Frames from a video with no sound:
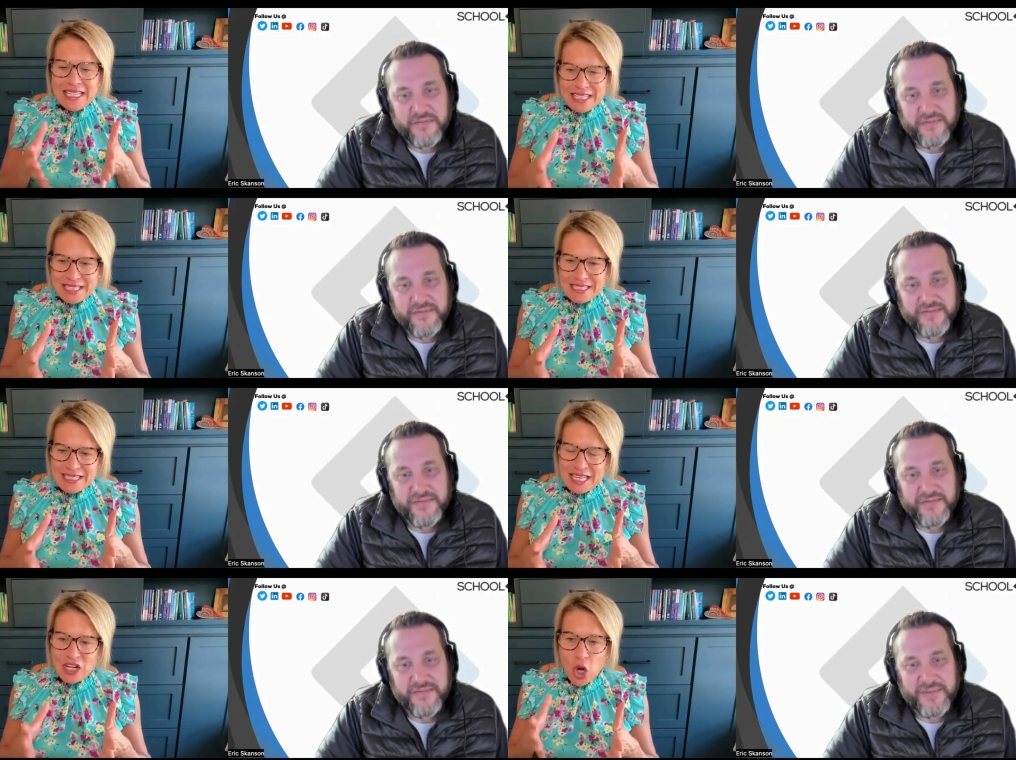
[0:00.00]
Speaker 1: is
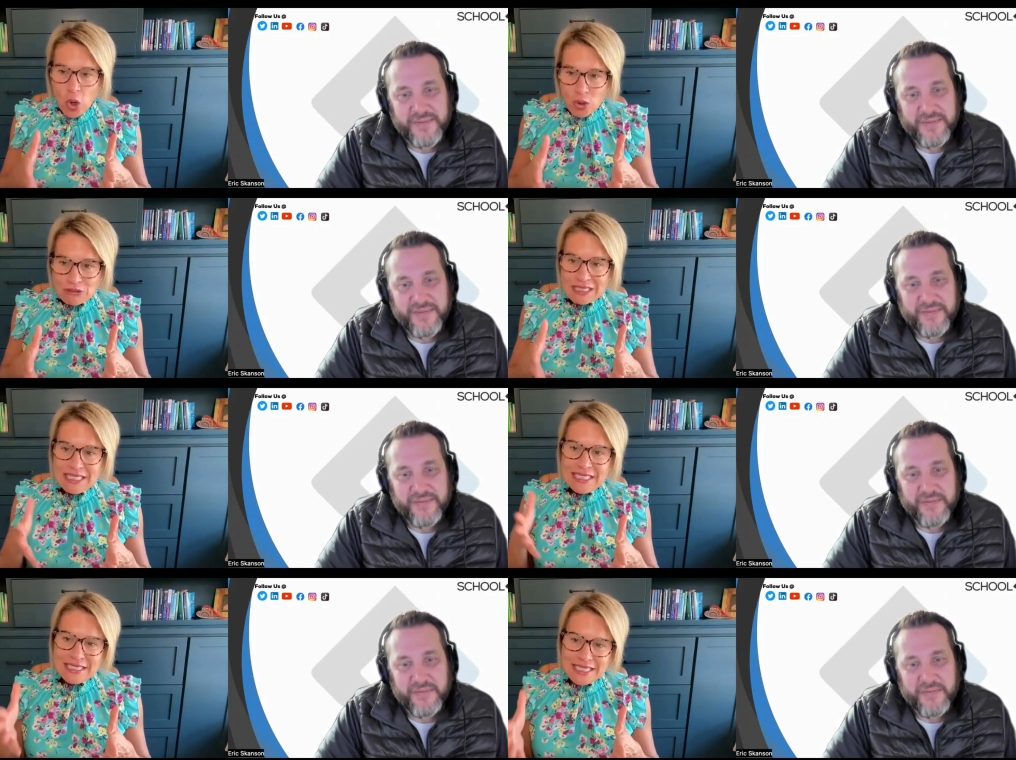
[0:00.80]
that
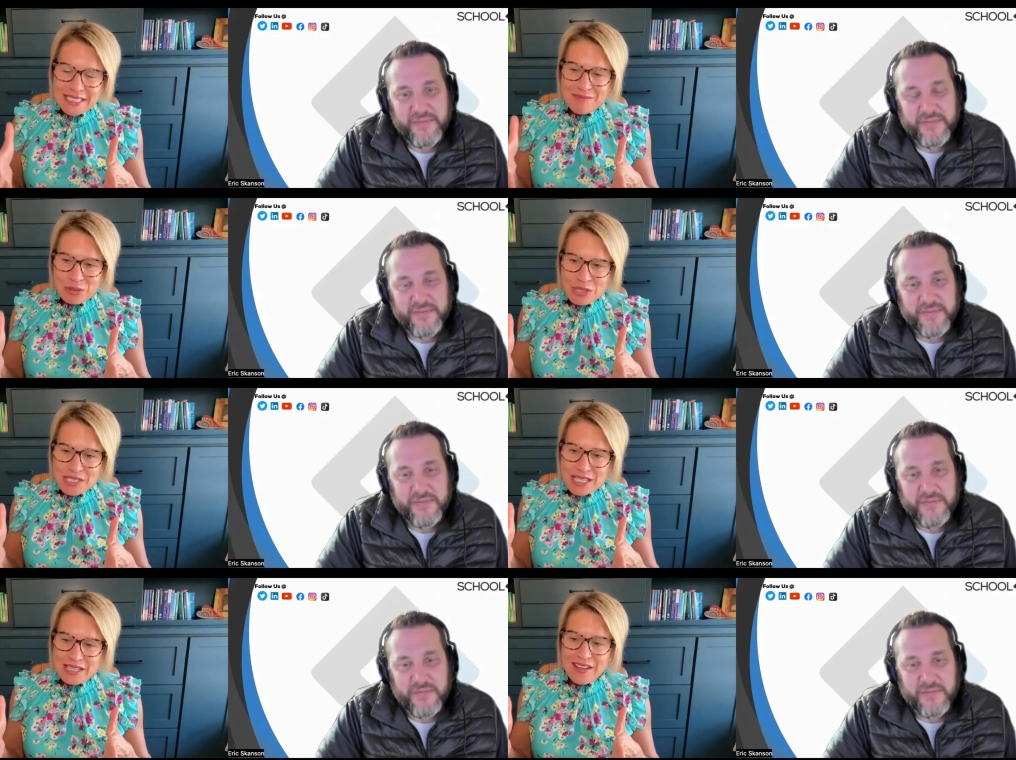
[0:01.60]
only
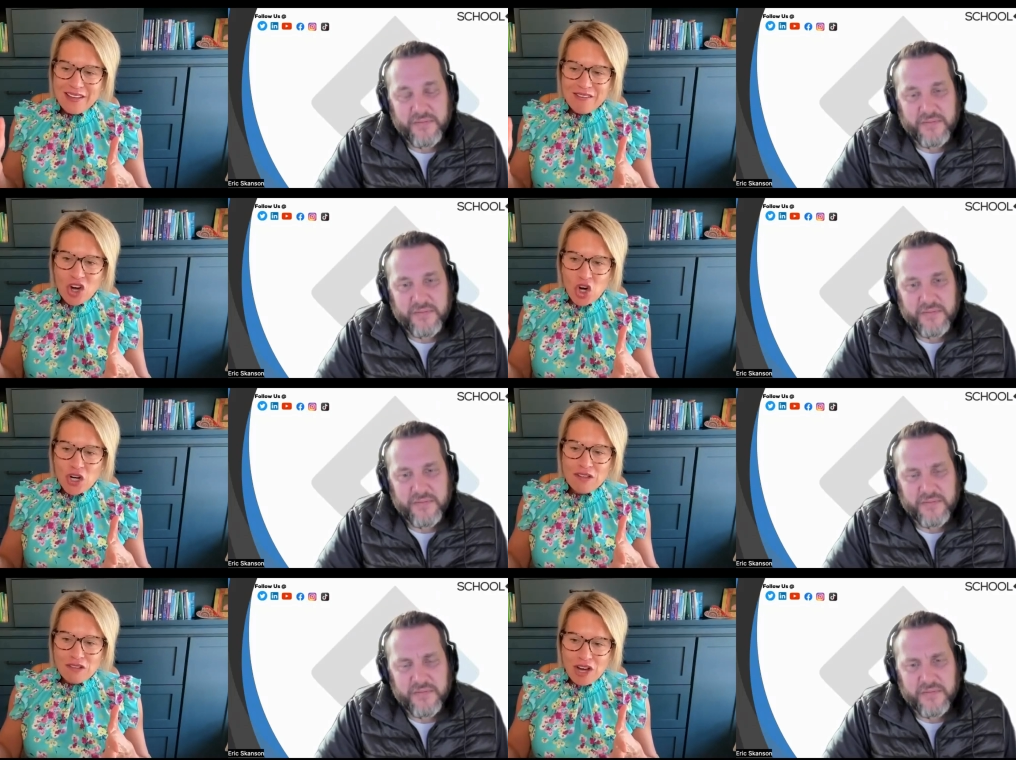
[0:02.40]
10% of
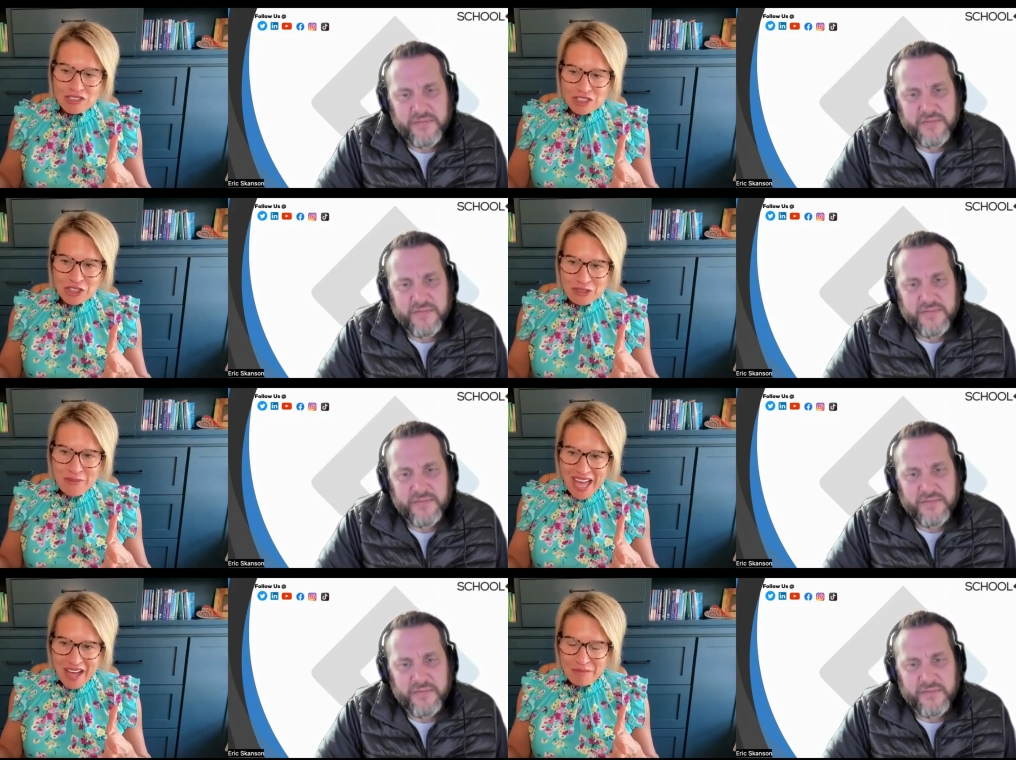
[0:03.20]
our long term
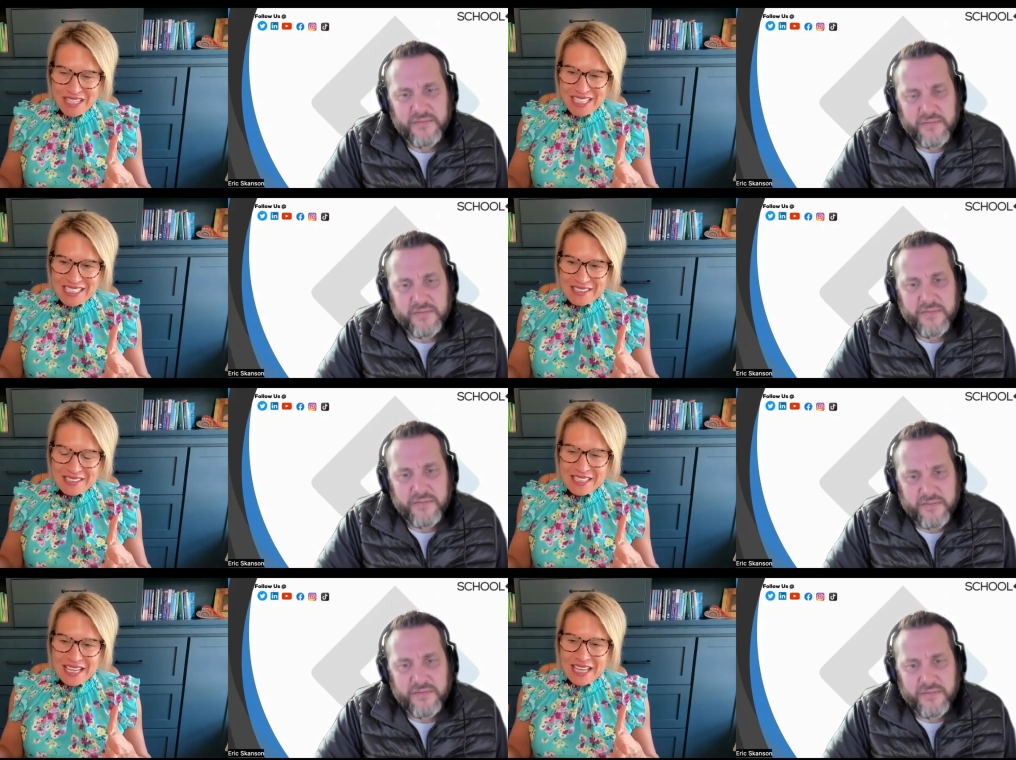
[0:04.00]
happiness